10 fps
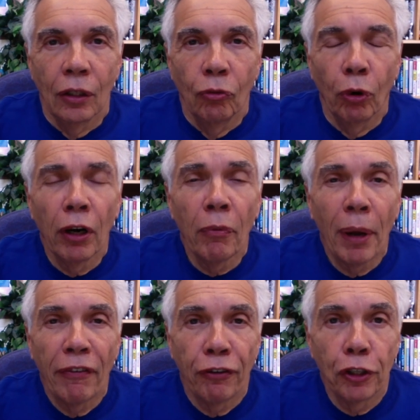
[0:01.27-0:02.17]
One of
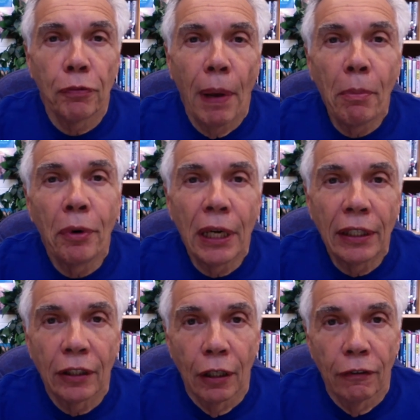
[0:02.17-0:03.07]
my first
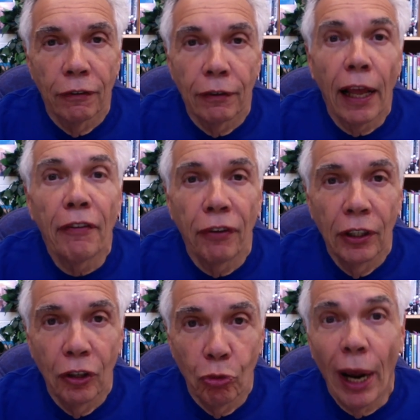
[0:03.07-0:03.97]
memories of life
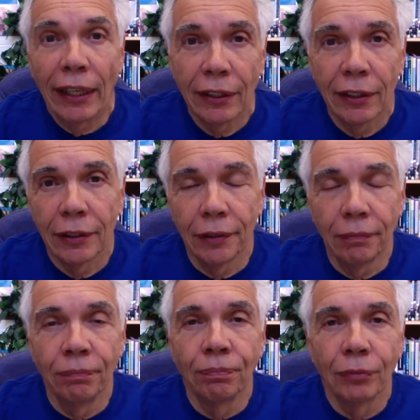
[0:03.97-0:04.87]
in the West
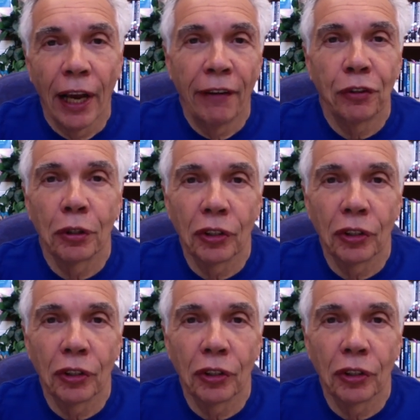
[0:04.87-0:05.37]
after